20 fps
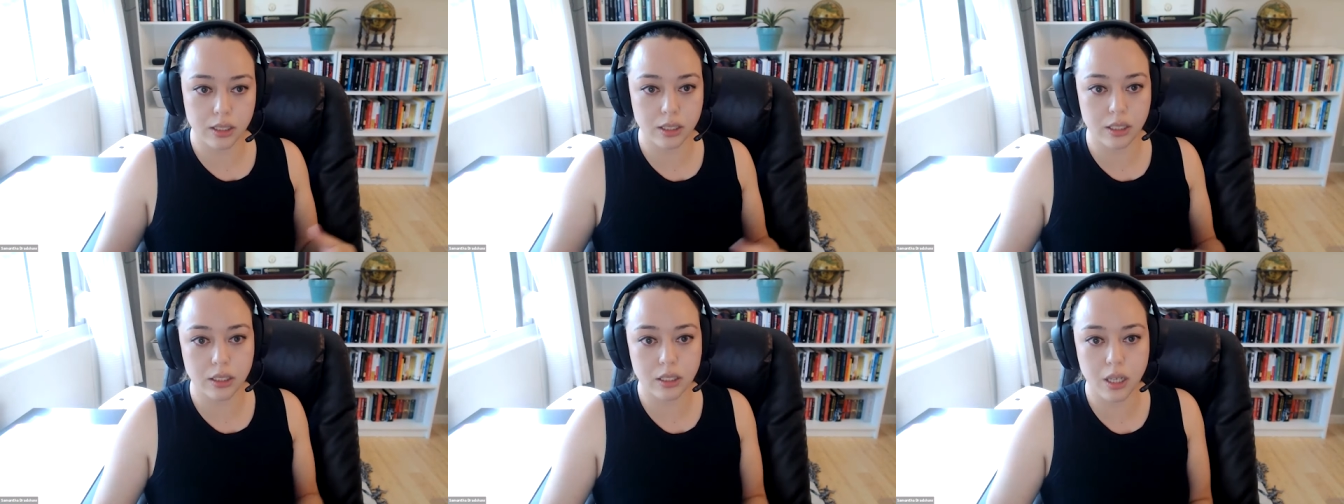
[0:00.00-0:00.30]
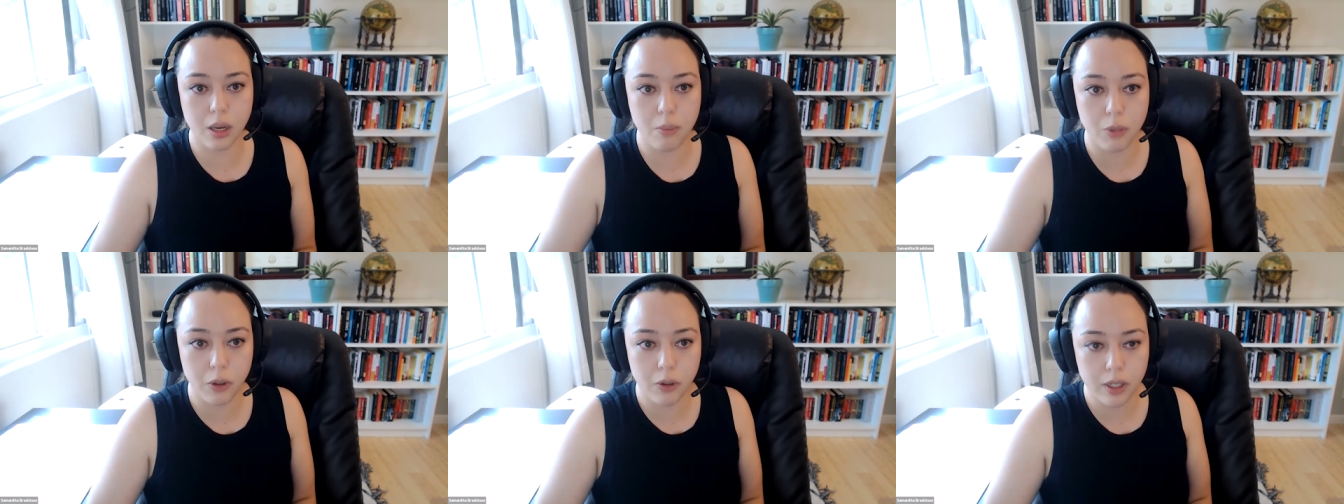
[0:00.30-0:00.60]
these
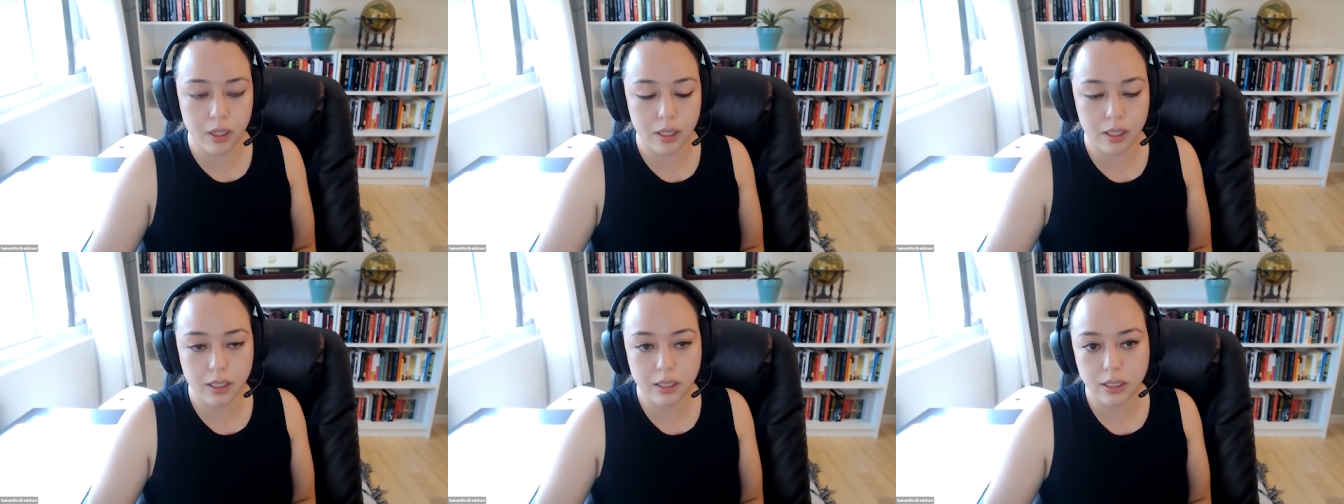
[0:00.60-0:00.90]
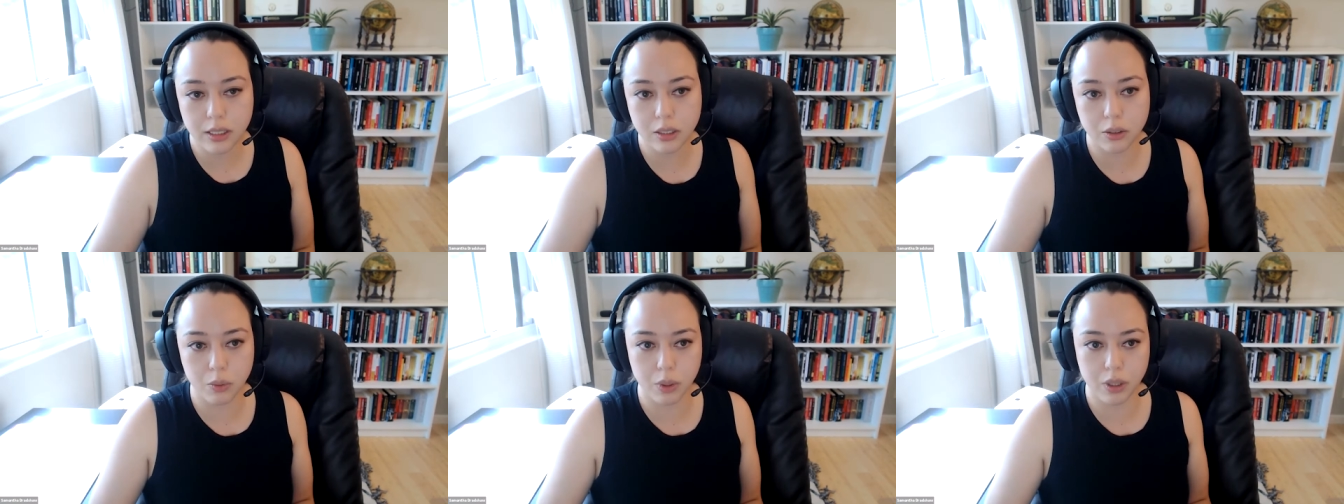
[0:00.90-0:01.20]

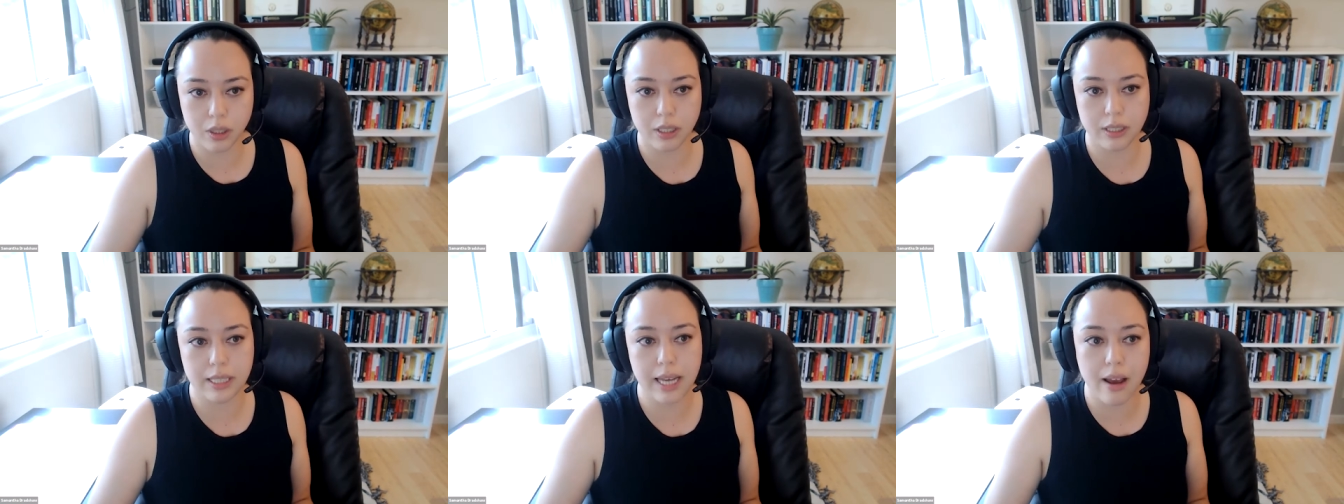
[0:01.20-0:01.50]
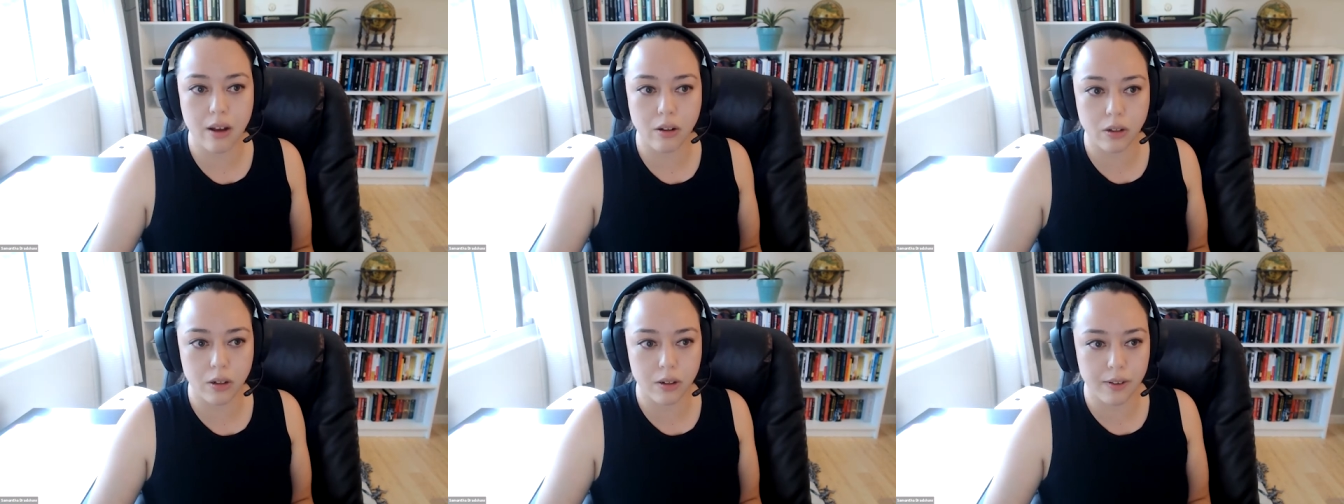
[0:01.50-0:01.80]
communities to really
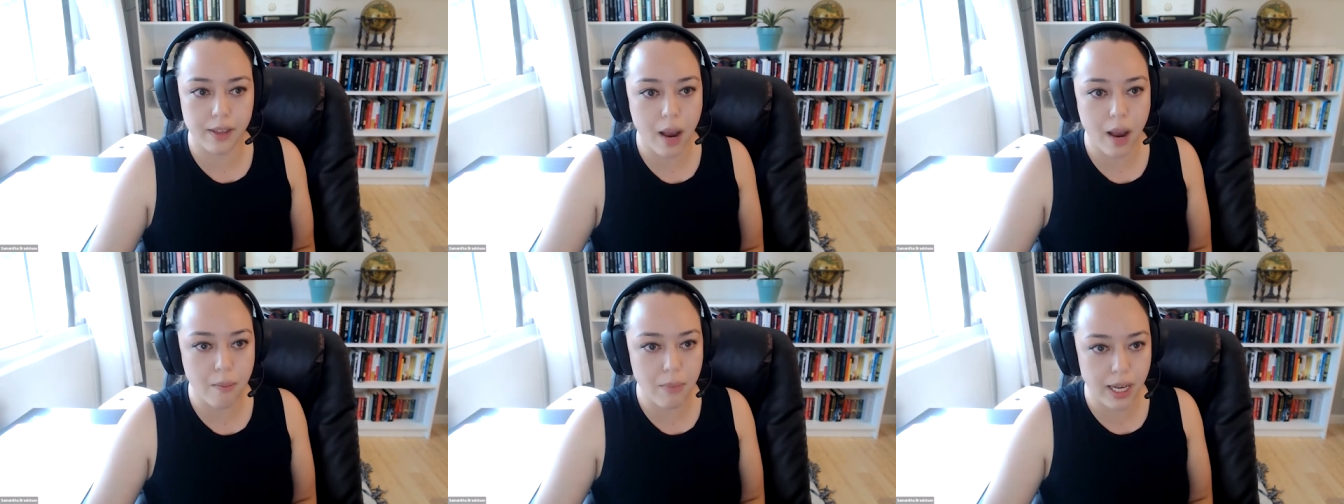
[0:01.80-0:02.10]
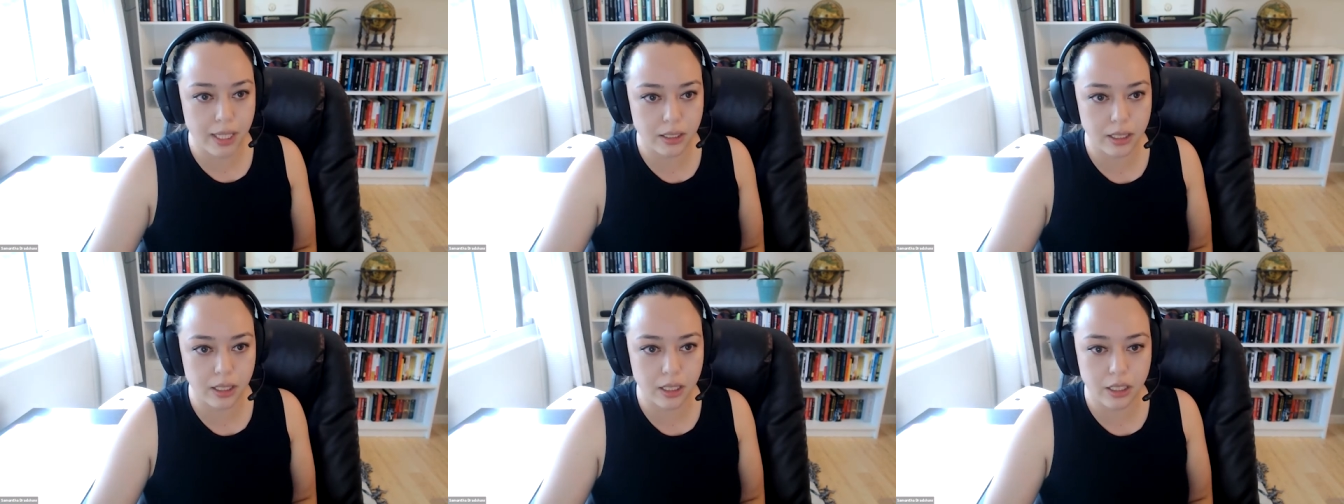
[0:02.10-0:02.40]
tailor that
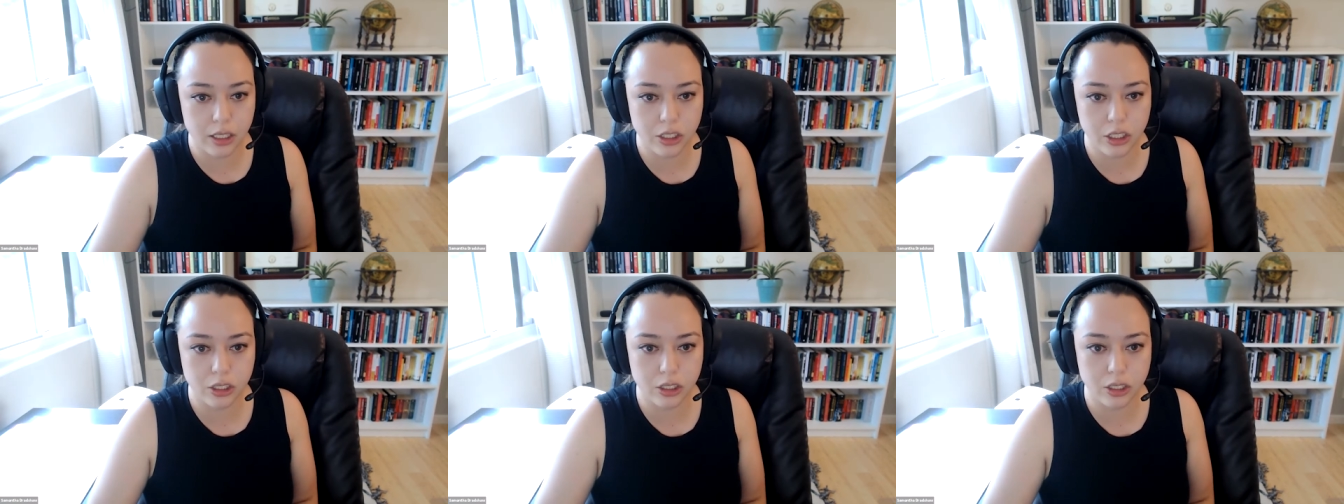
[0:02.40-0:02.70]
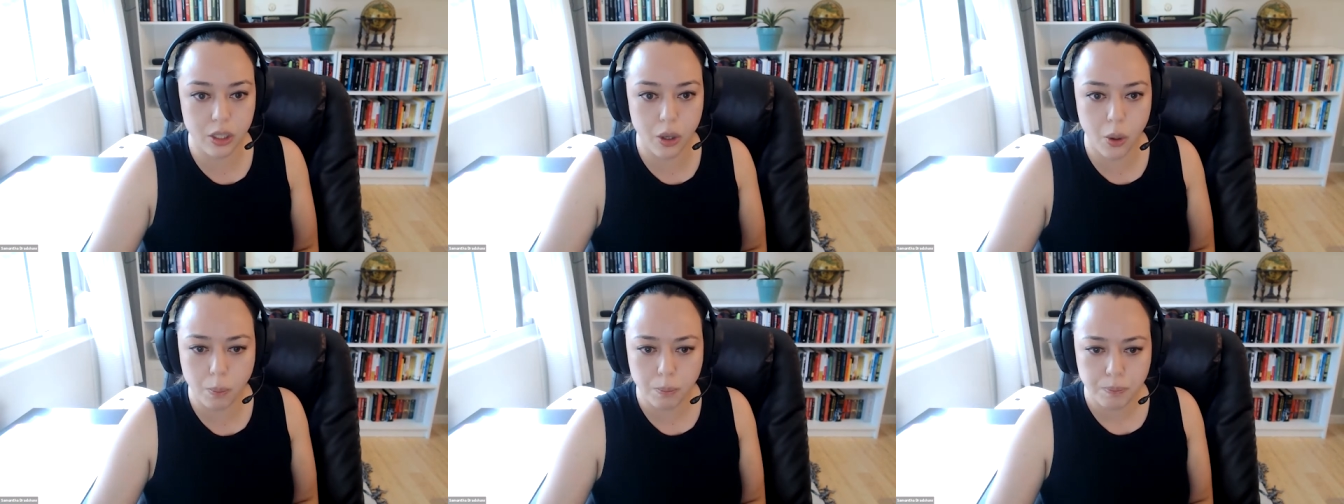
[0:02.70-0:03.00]
message and
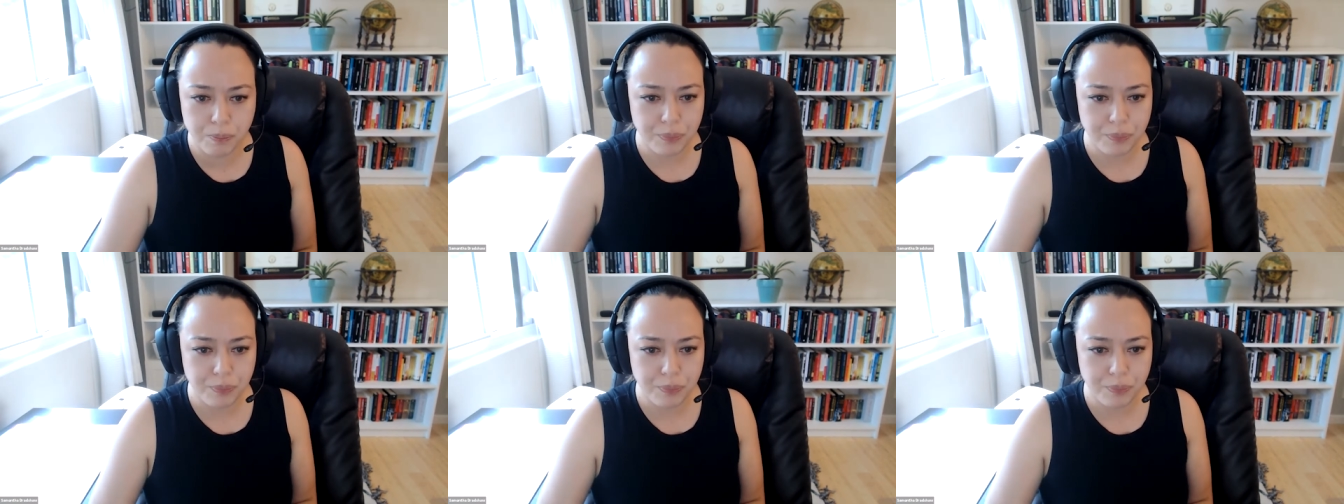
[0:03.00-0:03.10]
so